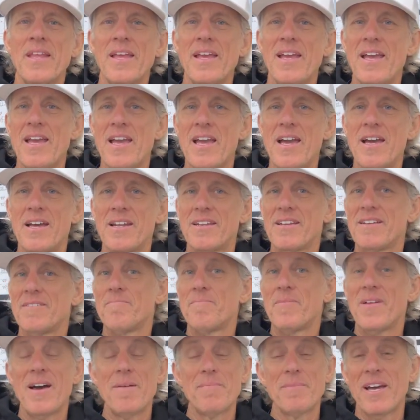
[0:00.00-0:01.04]
And
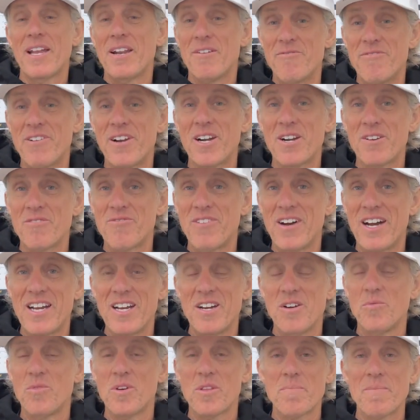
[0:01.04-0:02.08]
I'm going to verify it
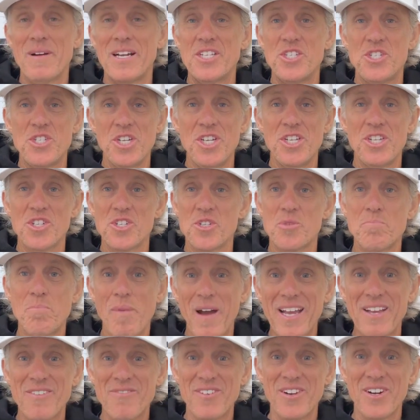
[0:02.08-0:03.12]
with my genius
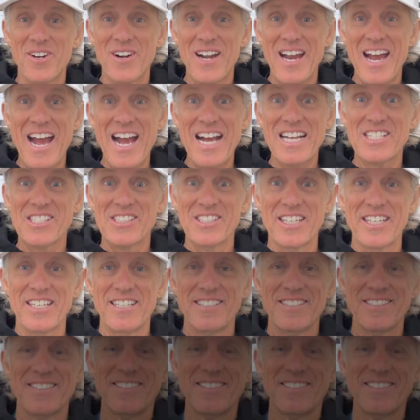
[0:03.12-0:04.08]
bike fitter, Ashley.